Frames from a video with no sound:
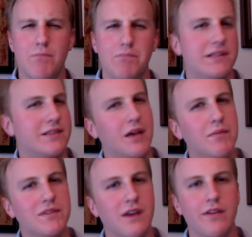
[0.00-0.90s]
But some
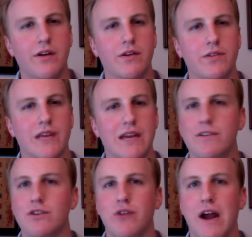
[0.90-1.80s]
Southerners
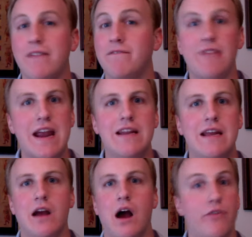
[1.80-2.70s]
even tried
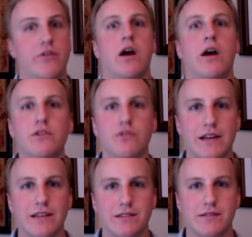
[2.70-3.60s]
invading other
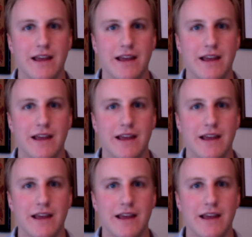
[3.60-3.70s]
countries.